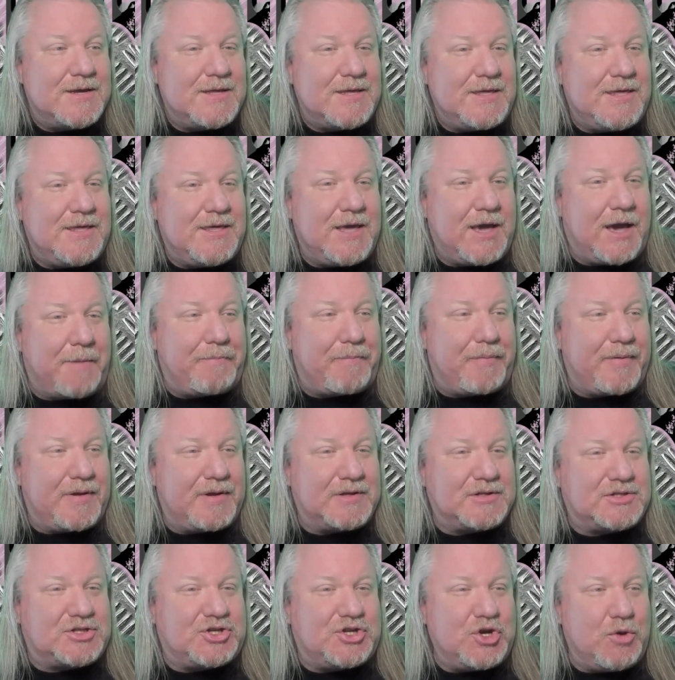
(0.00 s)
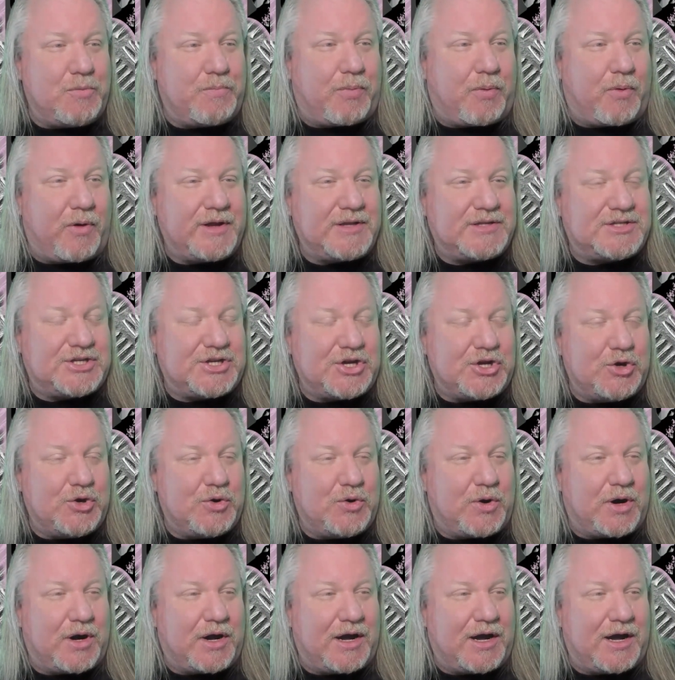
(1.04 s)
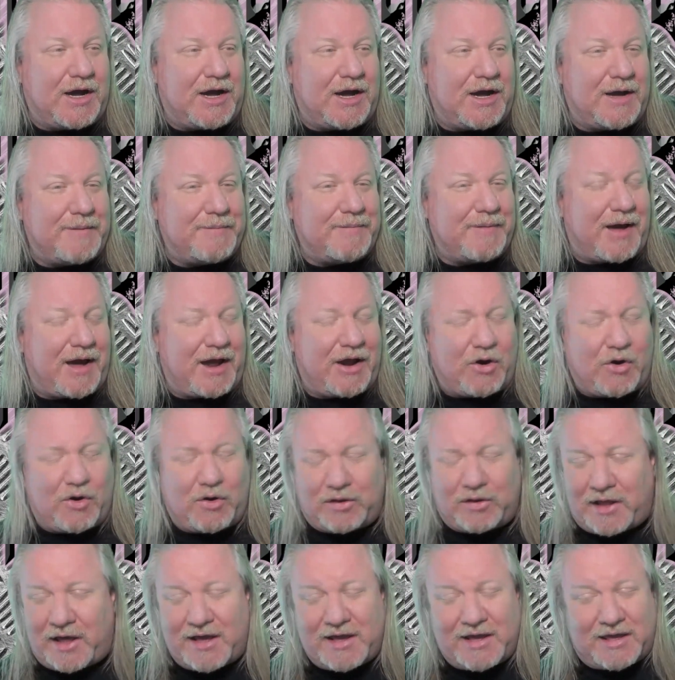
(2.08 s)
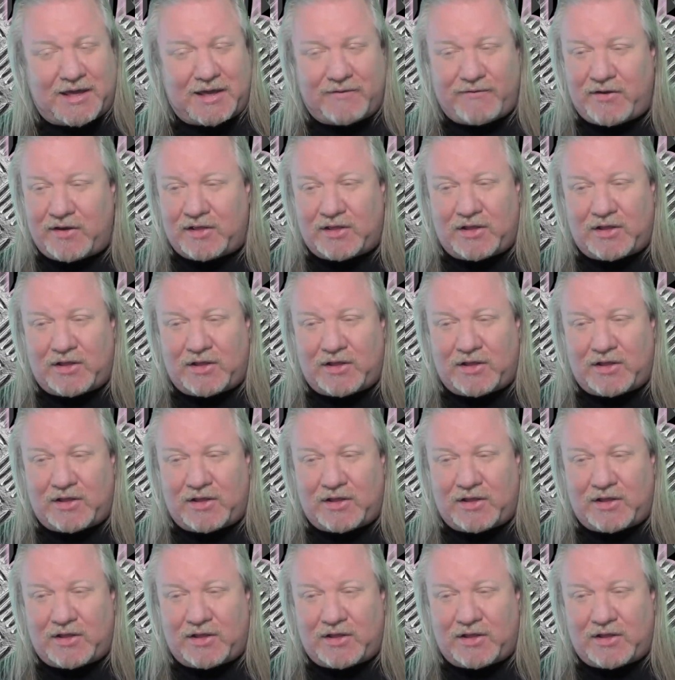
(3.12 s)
Yep, 2.2. I don't like giving